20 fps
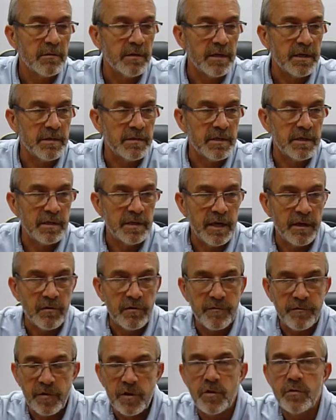In our
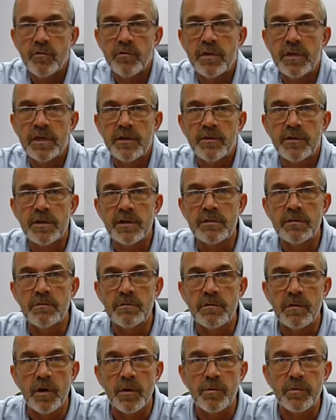view, the other
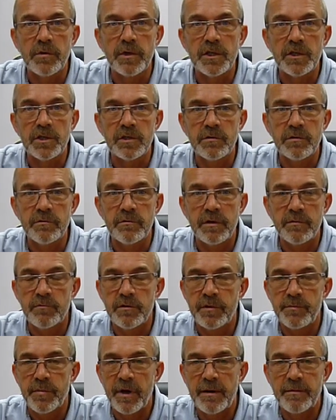operation
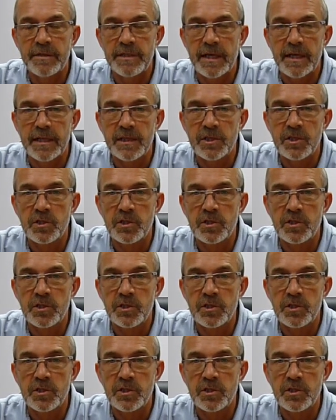with a bimetallic